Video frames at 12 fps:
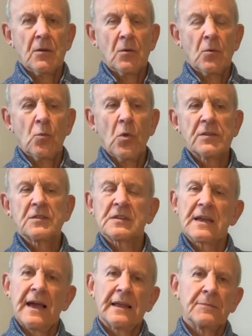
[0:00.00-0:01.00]
What
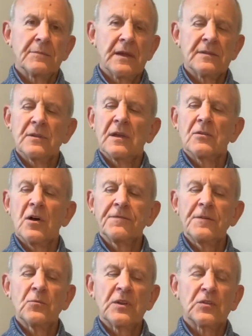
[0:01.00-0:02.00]
scarlet, and
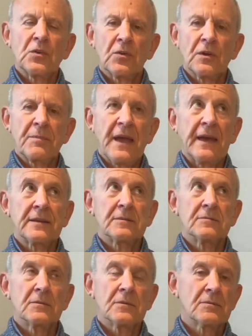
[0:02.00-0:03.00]
often we talk about,
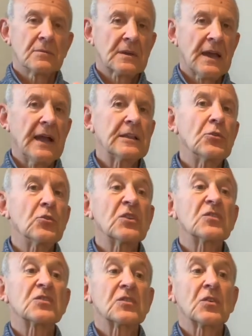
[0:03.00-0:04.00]
and Carl Jung
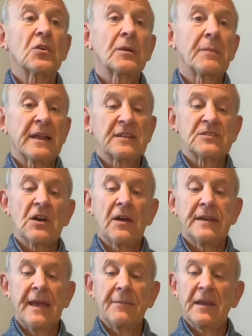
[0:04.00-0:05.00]
used to talk about a
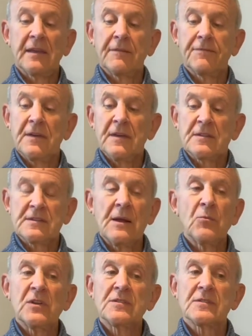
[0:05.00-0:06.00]
dynamic. If
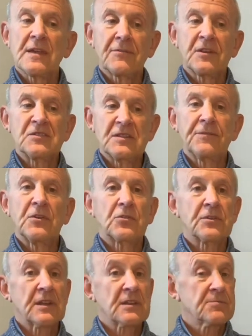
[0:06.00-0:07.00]
someone's having
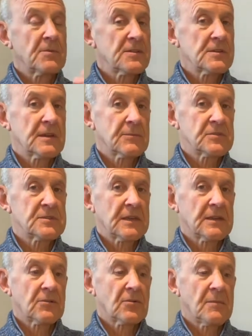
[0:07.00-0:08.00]
difficulty expressing a
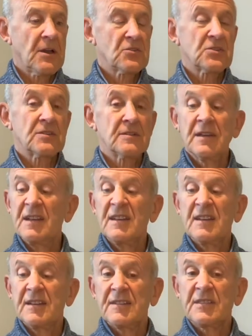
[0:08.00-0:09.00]
particular emotion,
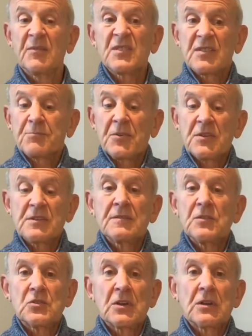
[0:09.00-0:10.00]
the person
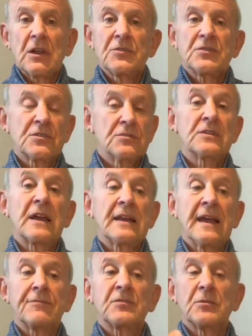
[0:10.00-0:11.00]
that you're close to is going to
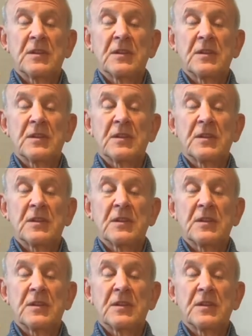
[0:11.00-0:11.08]
have to